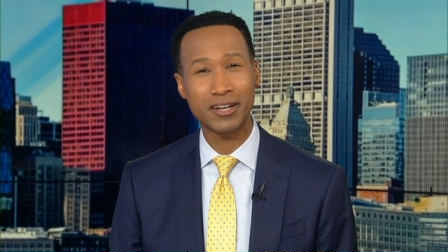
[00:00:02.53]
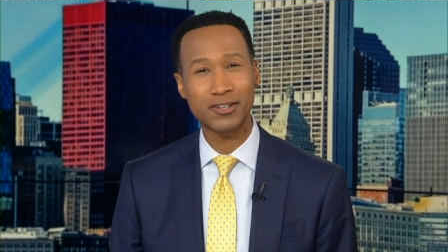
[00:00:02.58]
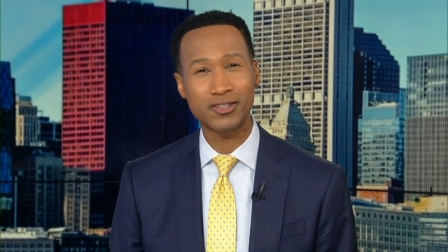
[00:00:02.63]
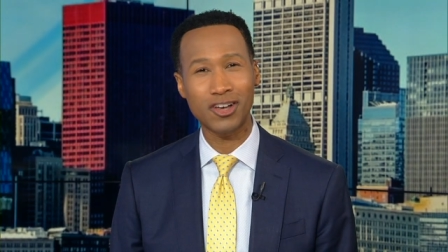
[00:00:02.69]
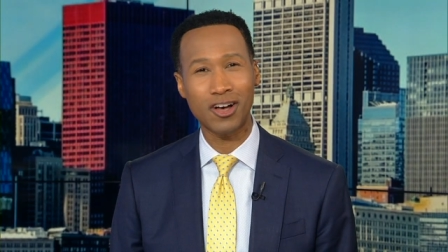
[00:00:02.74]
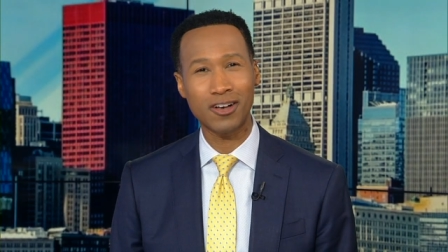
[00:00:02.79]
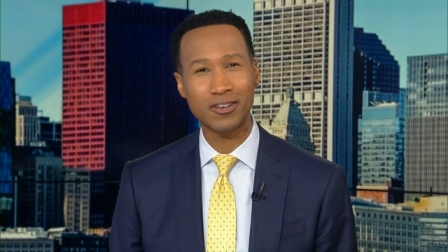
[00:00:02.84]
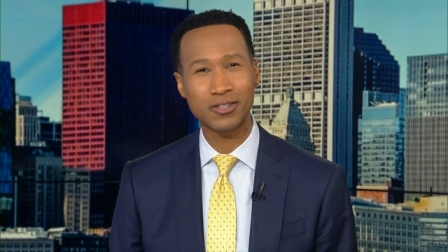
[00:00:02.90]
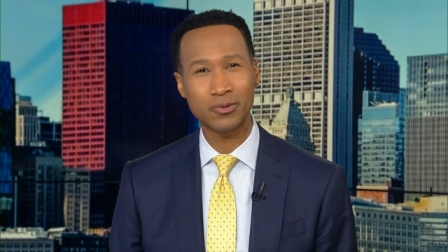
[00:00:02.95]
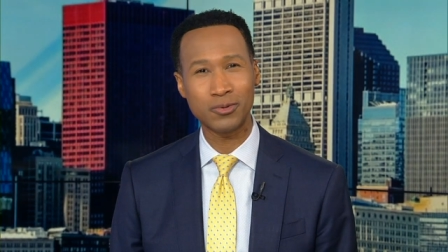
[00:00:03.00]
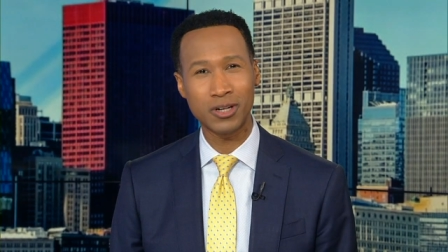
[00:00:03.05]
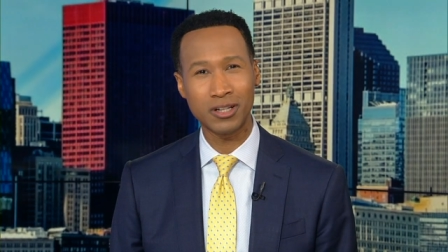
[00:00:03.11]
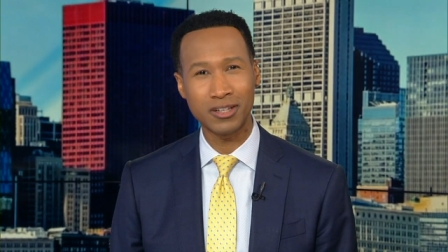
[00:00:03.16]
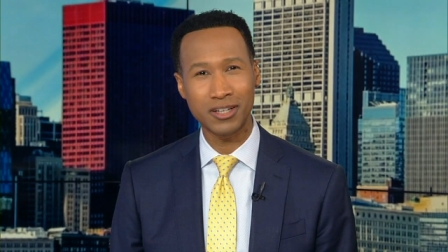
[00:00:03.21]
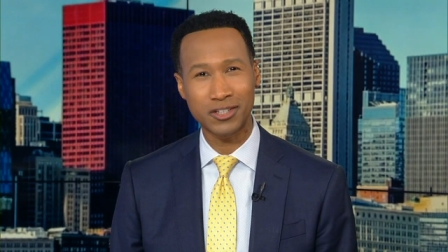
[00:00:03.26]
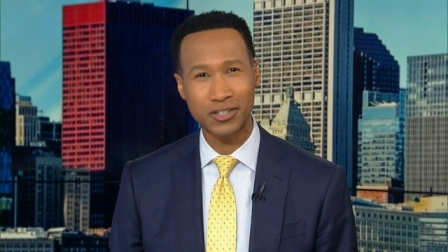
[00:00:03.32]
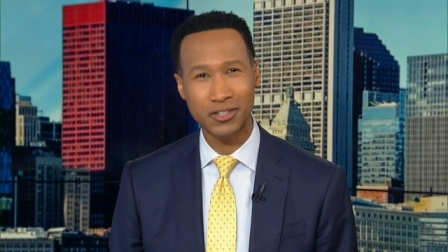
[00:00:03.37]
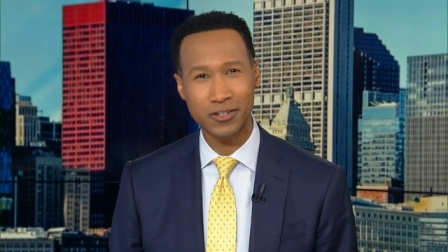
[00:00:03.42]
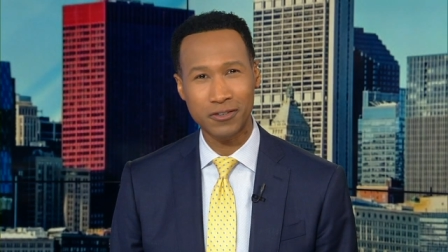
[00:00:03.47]
but there's also
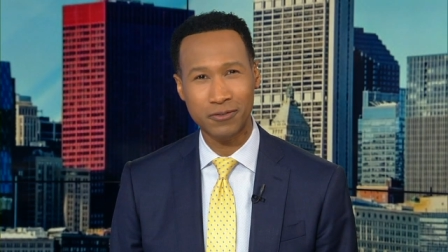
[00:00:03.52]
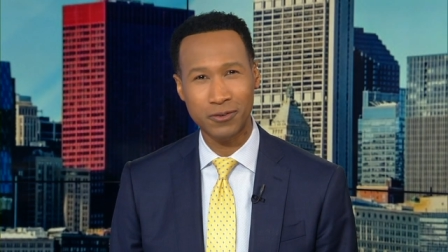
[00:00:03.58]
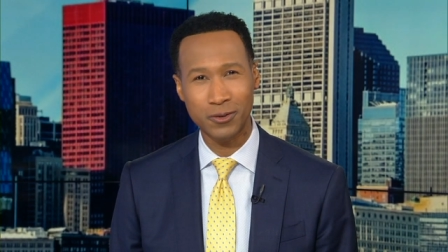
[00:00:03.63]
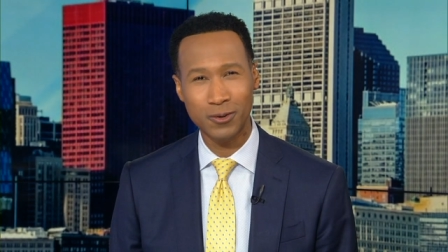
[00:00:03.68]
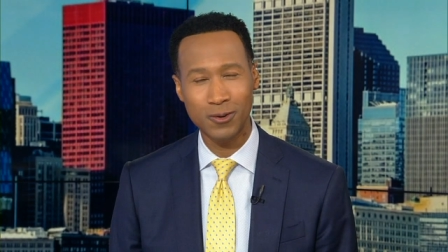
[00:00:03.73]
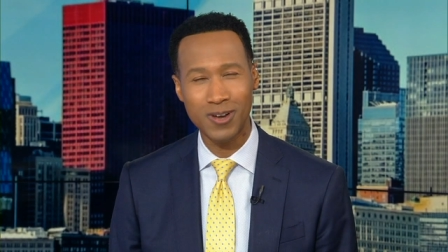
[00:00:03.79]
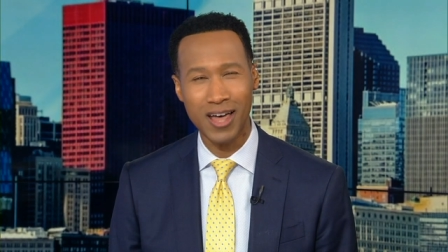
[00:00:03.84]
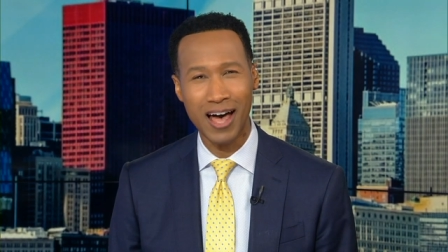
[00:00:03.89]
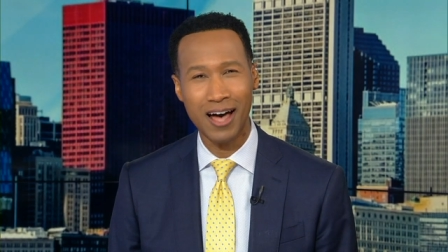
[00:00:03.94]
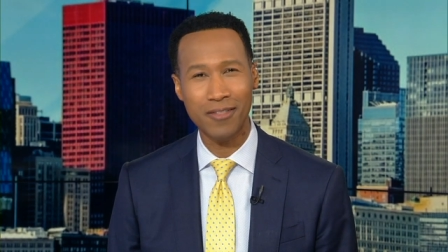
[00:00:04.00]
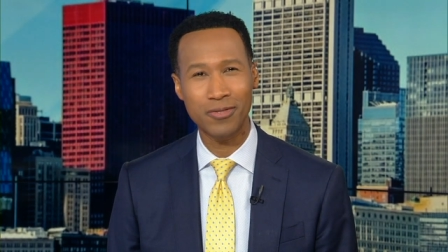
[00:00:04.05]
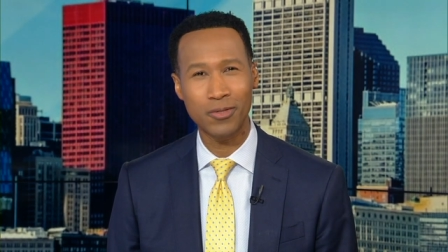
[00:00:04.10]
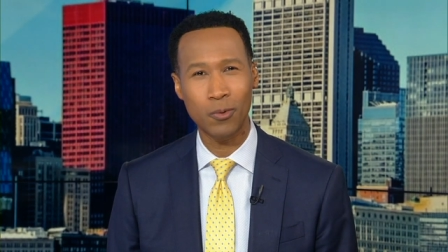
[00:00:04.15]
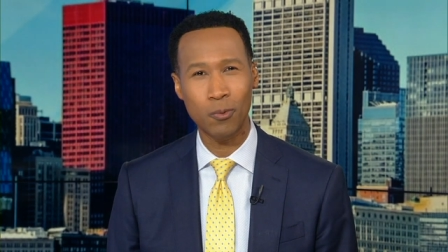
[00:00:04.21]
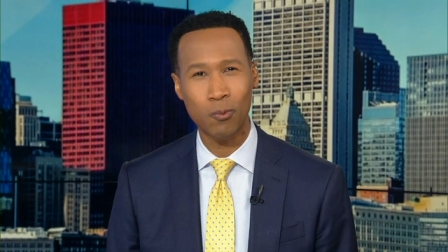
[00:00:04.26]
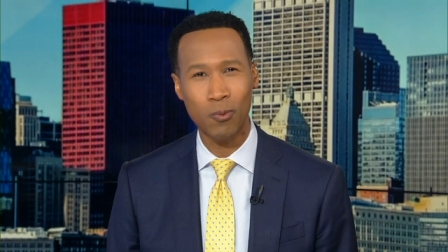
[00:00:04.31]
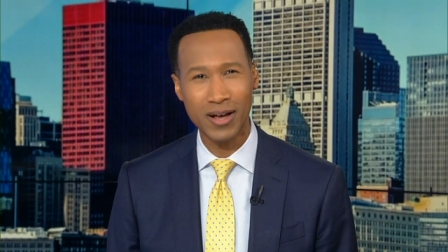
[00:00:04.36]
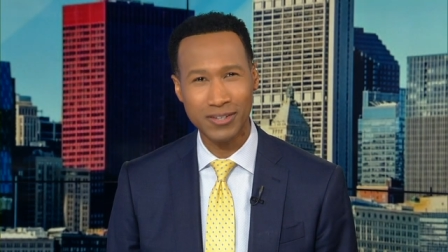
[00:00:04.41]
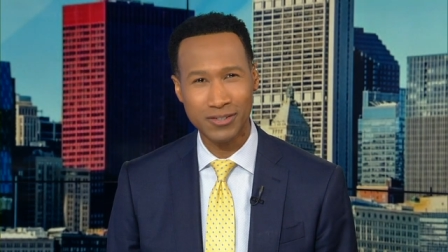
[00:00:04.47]
delicious food
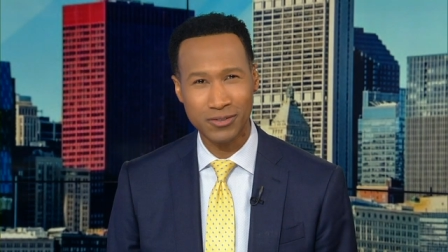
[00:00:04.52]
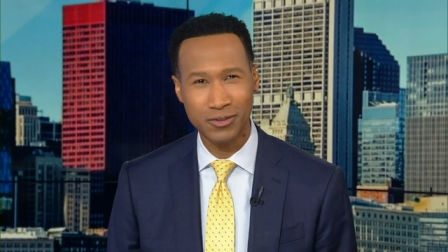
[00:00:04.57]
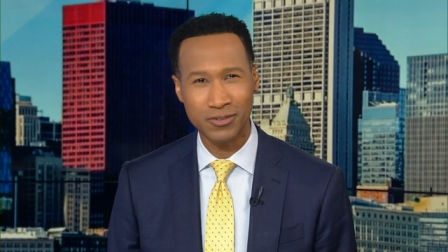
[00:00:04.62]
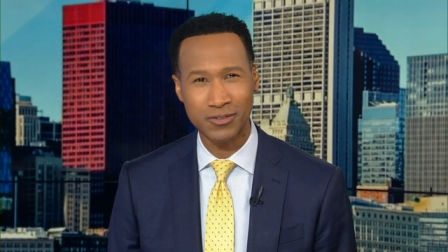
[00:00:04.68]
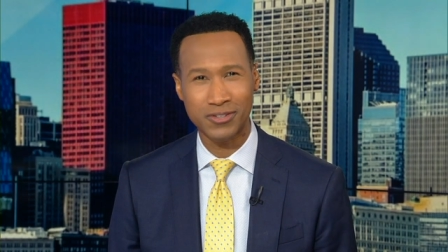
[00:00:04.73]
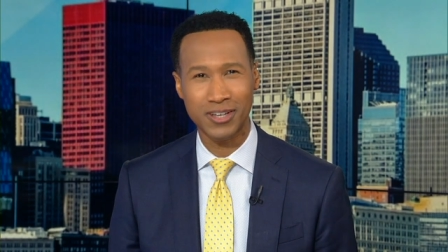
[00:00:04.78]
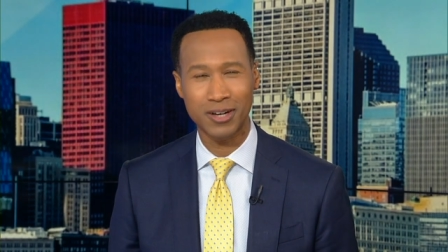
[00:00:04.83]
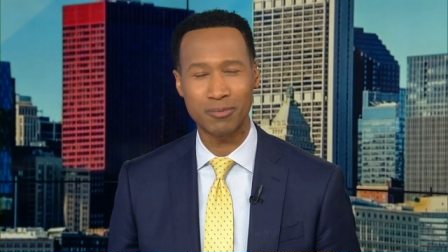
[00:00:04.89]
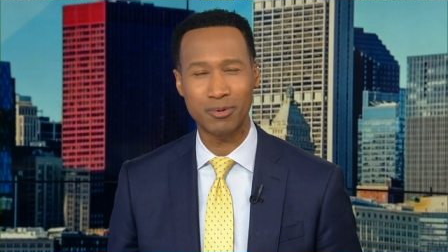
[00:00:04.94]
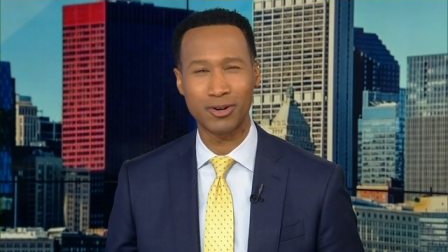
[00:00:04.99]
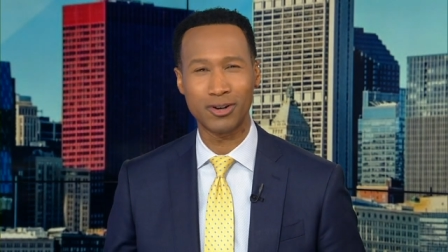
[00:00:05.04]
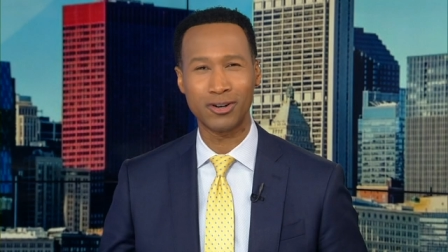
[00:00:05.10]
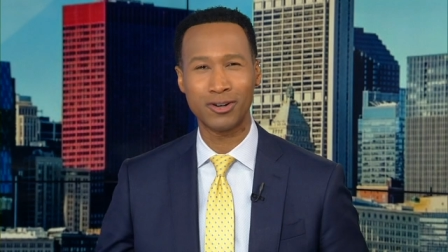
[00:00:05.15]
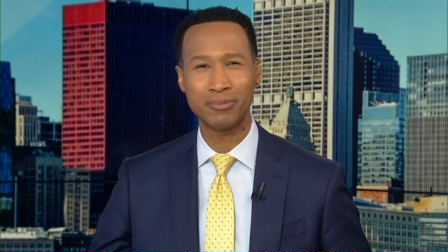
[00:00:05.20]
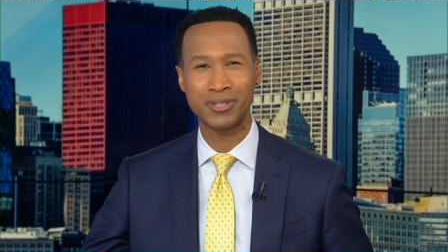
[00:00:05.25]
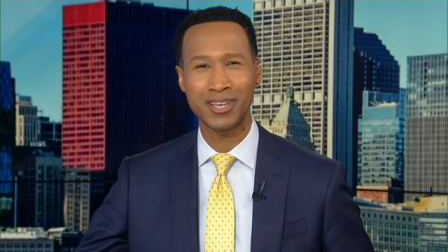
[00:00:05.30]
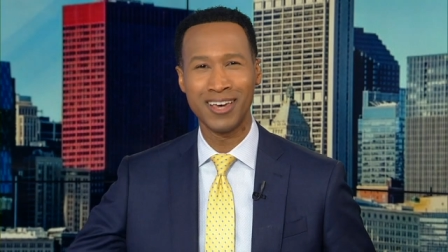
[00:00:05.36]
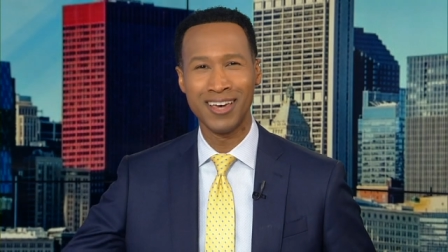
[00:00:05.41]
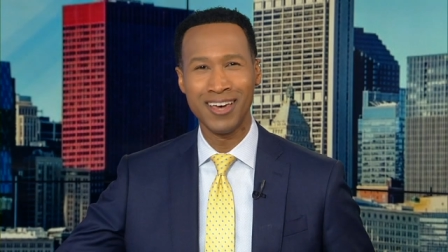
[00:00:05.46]
out in the western
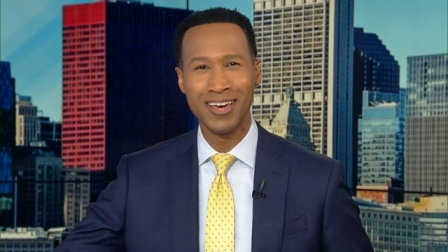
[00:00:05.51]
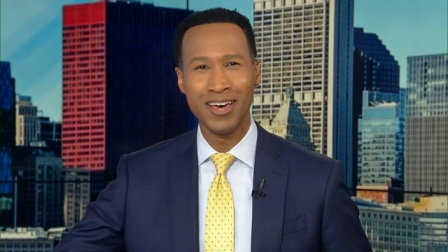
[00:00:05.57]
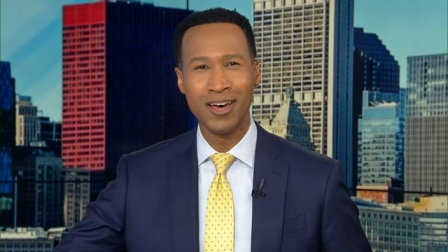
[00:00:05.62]
suburbs.